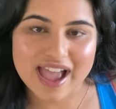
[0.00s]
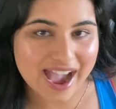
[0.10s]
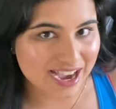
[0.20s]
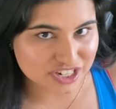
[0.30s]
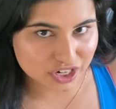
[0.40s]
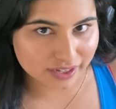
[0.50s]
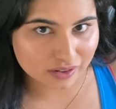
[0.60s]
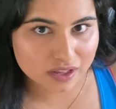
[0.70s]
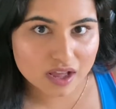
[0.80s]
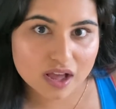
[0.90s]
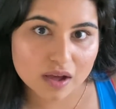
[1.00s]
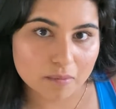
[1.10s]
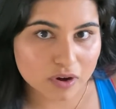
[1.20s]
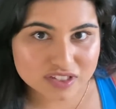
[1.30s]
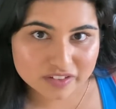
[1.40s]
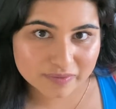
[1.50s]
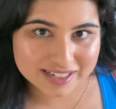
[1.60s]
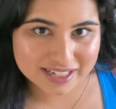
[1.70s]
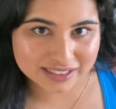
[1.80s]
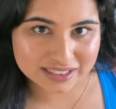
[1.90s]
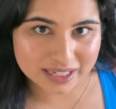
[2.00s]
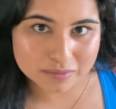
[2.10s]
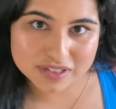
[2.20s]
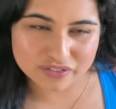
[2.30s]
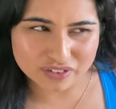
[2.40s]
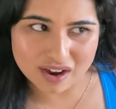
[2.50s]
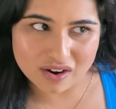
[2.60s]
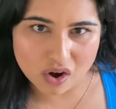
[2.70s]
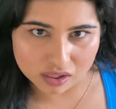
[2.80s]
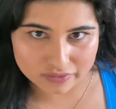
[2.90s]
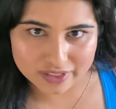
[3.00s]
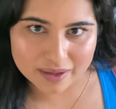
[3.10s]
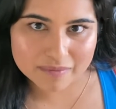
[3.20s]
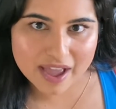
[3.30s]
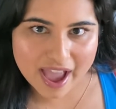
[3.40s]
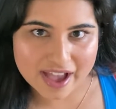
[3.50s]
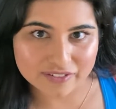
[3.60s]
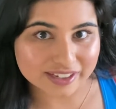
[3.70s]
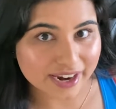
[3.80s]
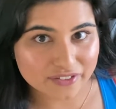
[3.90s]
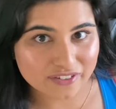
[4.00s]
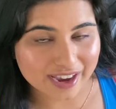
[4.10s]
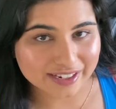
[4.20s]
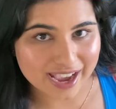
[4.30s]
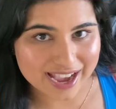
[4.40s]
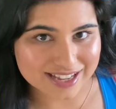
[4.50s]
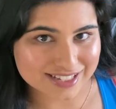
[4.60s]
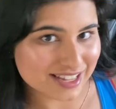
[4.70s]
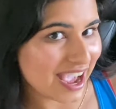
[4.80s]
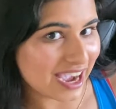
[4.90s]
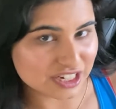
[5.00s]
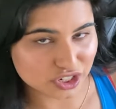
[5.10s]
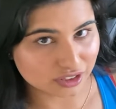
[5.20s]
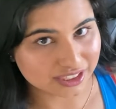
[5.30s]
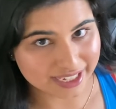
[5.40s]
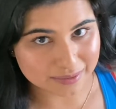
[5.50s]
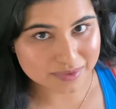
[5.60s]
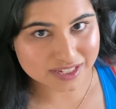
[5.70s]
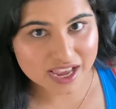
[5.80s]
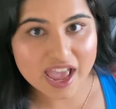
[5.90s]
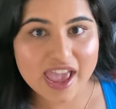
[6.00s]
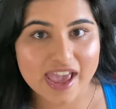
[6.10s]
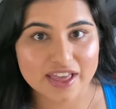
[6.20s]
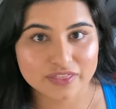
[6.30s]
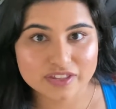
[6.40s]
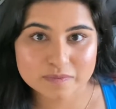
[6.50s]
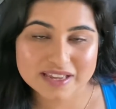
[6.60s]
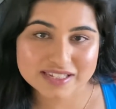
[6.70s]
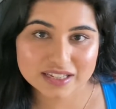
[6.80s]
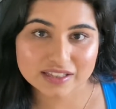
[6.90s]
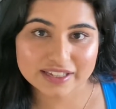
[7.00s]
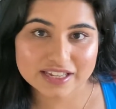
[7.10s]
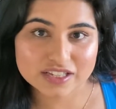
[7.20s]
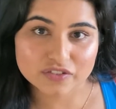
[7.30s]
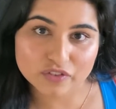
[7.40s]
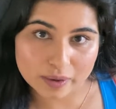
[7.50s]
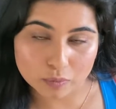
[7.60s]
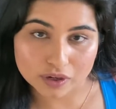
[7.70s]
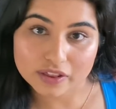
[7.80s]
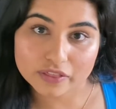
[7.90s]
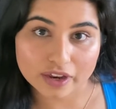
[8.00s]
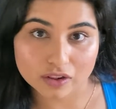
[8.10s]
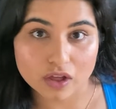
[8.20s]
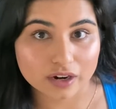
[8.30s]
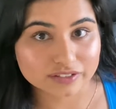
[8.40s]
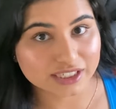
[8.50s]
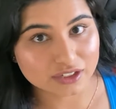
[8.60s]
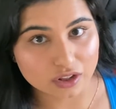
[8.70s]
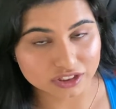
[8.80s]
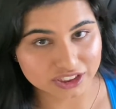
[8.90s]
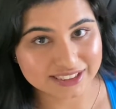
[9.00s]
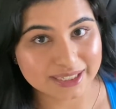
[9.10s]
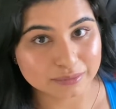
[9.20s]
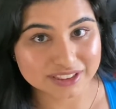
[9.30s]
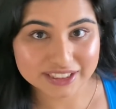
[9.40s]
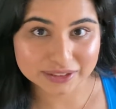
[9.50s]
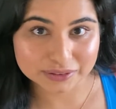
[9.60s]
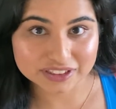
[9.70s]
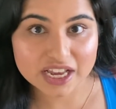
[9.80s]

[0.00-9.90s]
Agile. Most of my tech teams, if not all of them, have identified as Agile teams. And this basically is a framework that a lot of technology teams use